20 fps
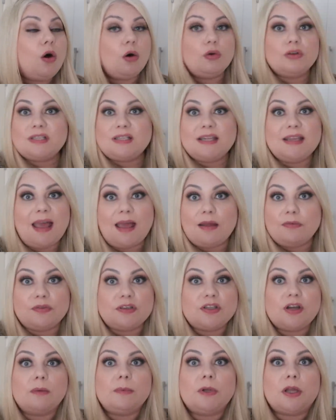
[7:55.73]
Honestly,
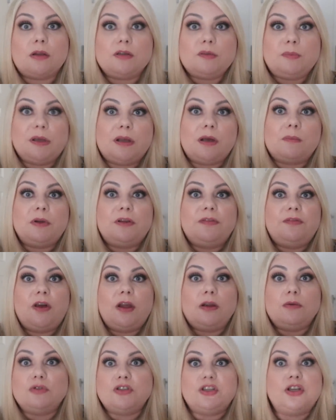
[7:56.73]
every time I go to pick up my
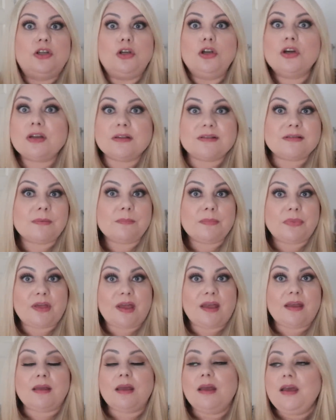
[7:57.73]
phone to look at
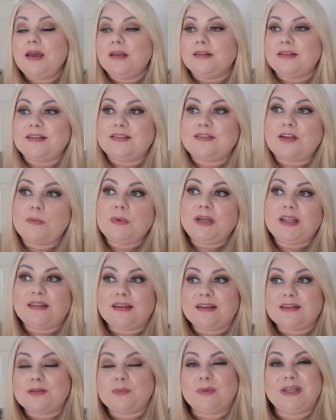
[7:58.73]
something, there's so many
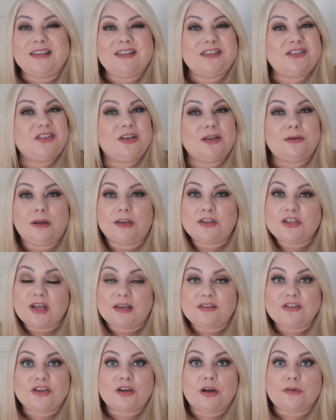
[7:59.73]
things we need to do, like
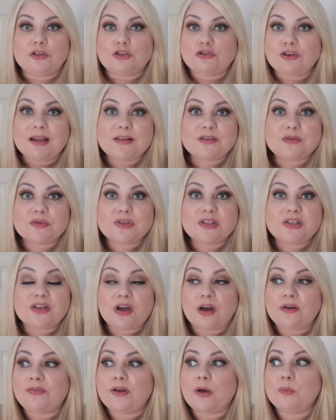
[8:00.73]
changing our address on
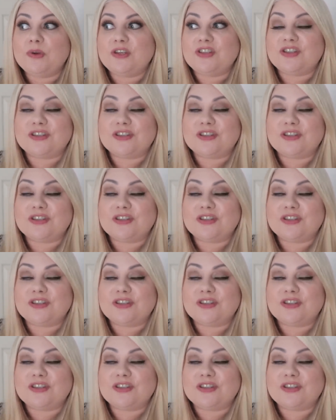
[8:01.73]
stuff, and we